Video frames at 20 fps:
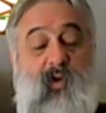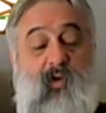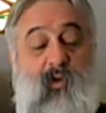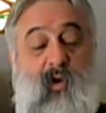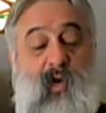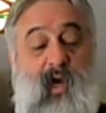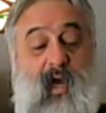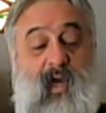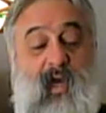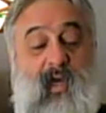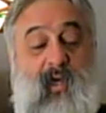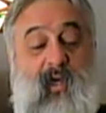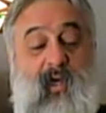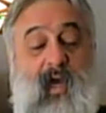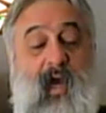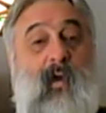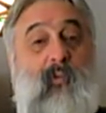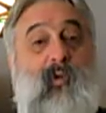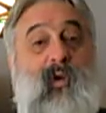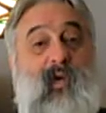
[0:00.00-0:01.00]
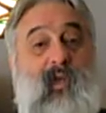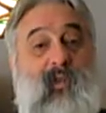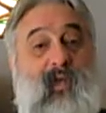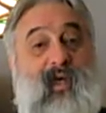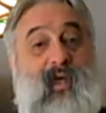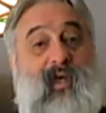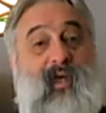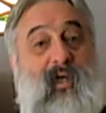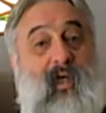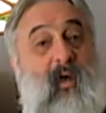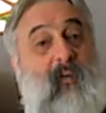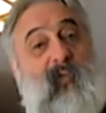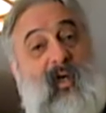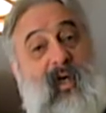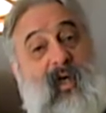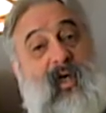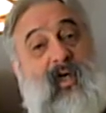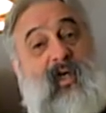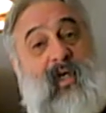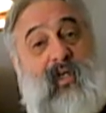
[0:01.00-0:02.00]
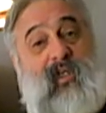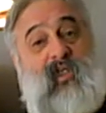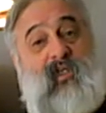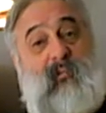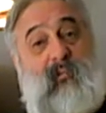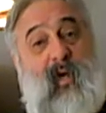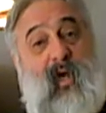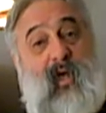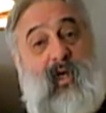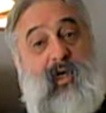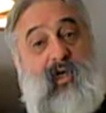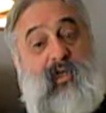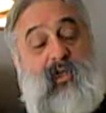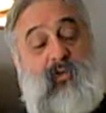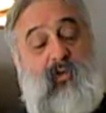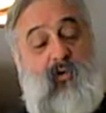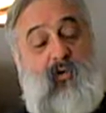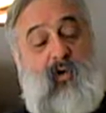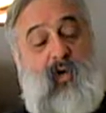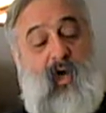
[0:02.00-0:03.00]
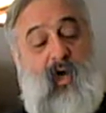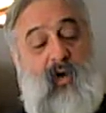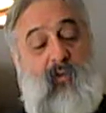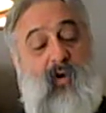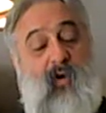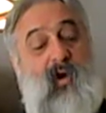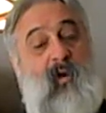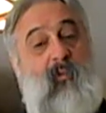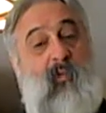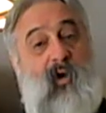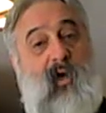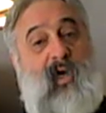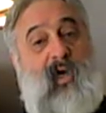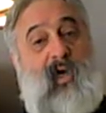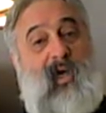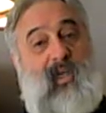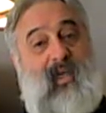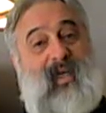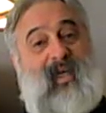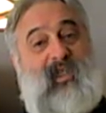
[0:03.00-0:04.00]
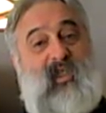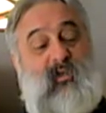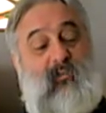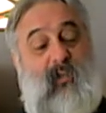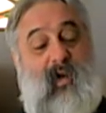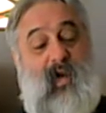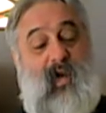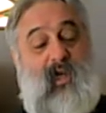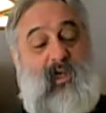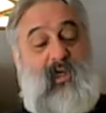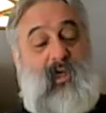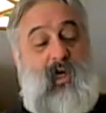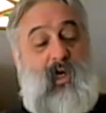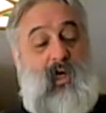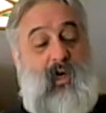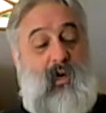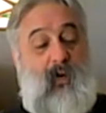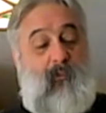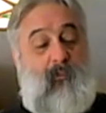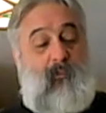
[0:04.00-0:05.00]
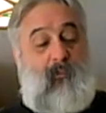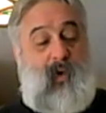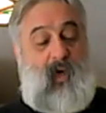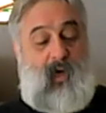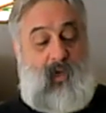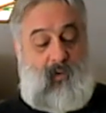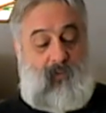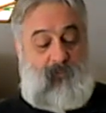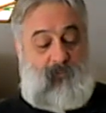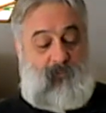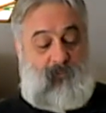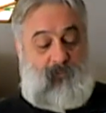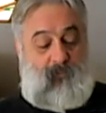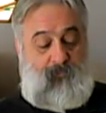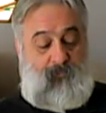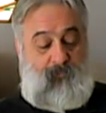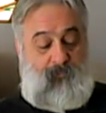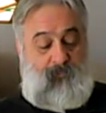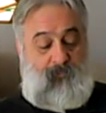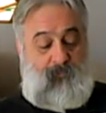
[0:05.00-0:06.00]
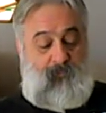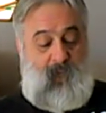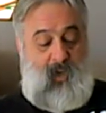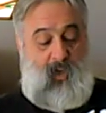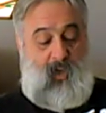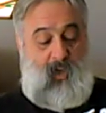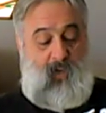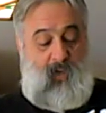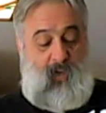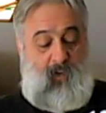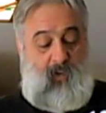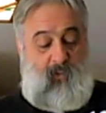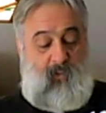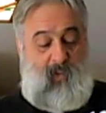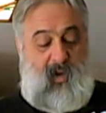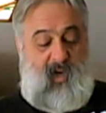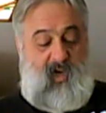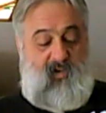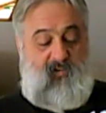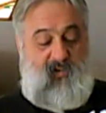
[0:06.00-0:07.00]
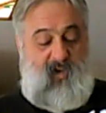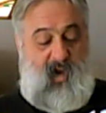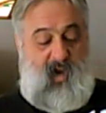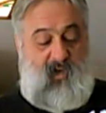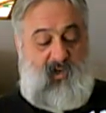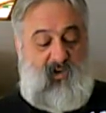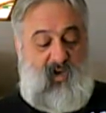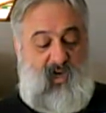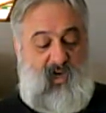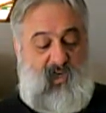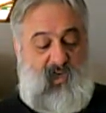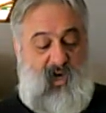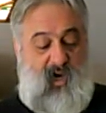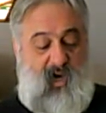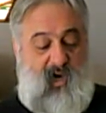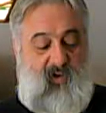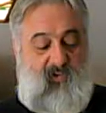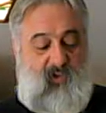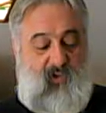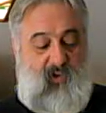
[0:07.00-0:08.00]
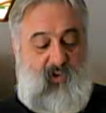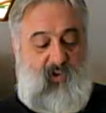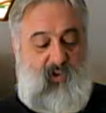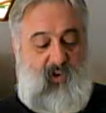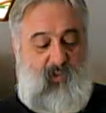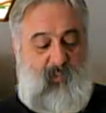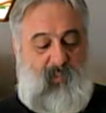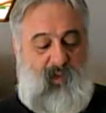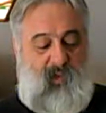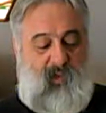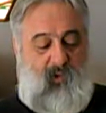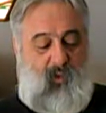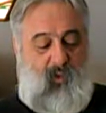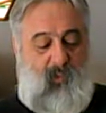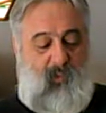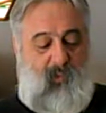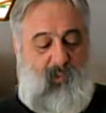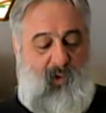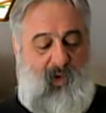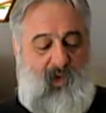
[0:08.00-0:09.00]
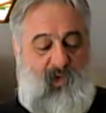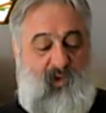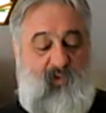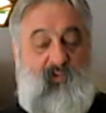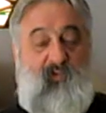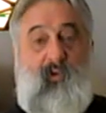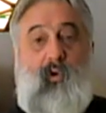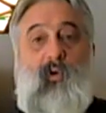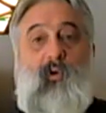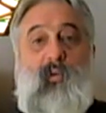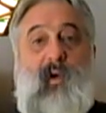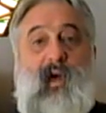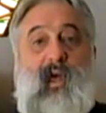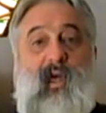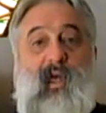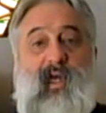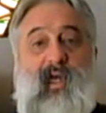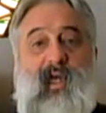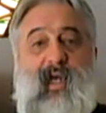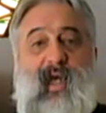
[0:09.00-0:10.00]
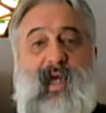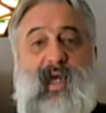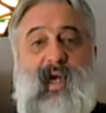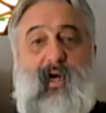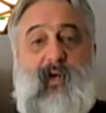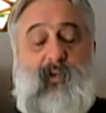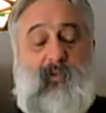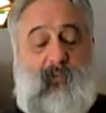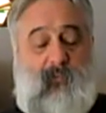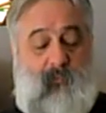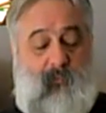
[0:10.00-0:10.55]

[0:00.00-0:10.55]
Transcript: Okay, now I'm thinking that's Spanish. Okay, when I'm looking at it, that's Spanish. But manufactured in China for Do It Best Corporation, Fort Wayne, Indiana.